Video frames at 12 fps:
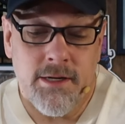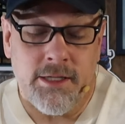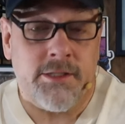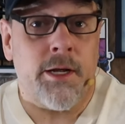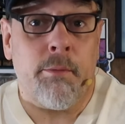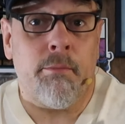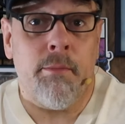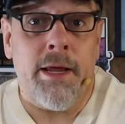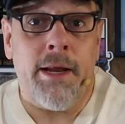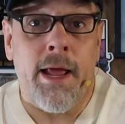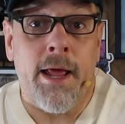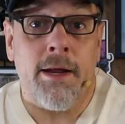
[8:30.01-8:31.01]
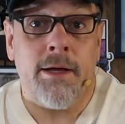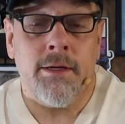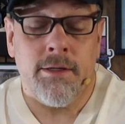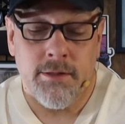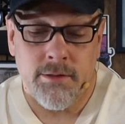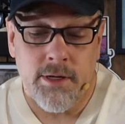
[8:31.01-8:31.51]
except me and Anna,
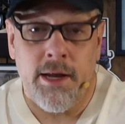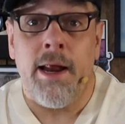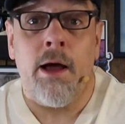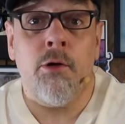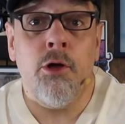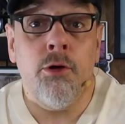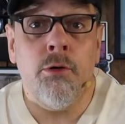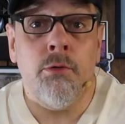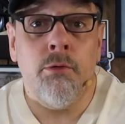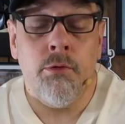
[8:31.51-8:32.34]
and now you.